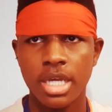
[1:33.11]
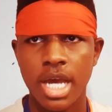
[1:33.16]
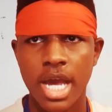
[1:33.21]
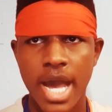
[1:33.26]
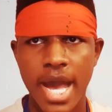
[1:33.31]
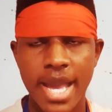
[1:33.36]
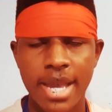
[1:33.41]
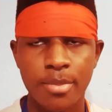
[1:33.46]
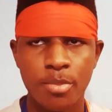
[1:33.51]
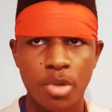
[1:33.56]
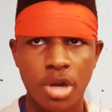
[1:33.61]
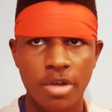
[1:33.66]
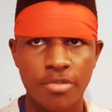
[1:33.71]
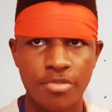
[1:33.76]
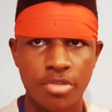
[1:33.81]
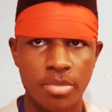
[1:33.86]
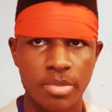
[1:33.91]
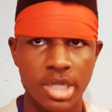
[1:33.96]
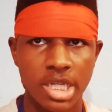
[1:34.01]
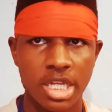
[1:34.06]
I am well
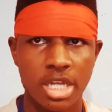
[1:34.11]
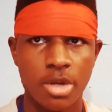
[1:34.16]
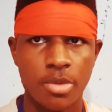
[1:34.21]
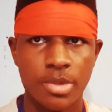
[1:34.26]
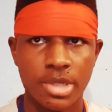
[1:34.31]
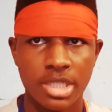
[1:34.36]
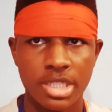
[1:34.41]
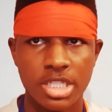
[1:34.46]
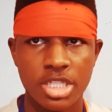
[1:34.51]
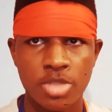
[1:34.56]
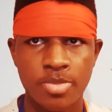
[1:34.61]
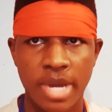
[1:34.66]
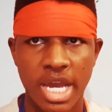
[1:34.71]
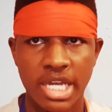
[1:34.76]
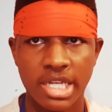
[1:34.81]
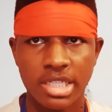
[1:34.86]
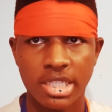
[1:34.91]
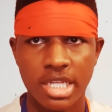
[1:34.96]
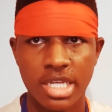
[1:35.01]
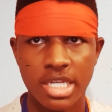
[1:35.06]
familiar with
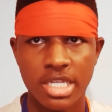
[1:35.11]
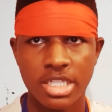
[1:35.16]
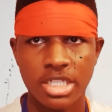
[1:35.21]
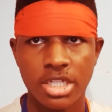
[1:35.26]
Spike Lee's